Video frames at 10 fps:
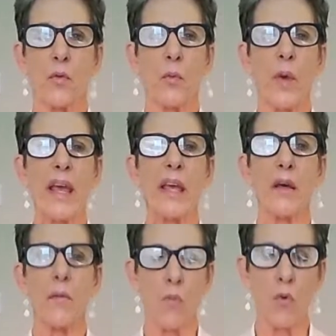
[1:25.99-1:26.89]

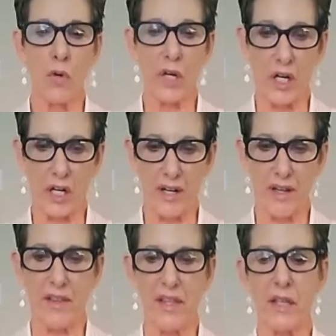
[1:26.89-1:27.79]
way more
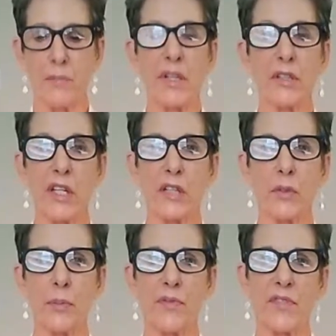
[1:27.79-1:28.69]
than merely a
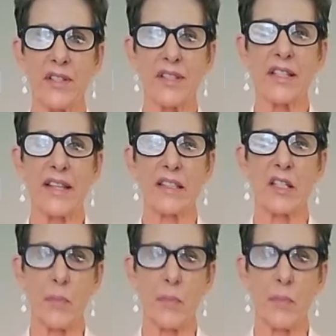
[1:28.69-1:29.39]
group of disconnected